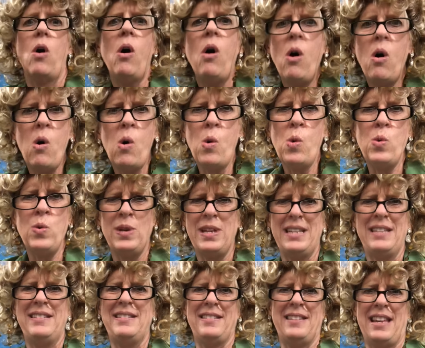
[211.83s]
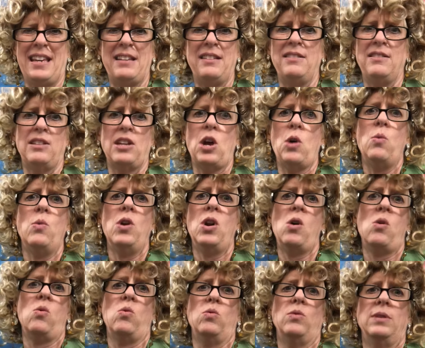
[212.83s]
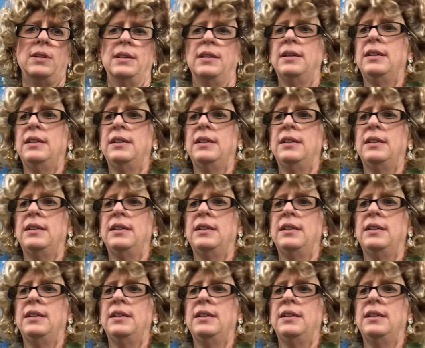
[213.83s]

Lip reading: all these things going on.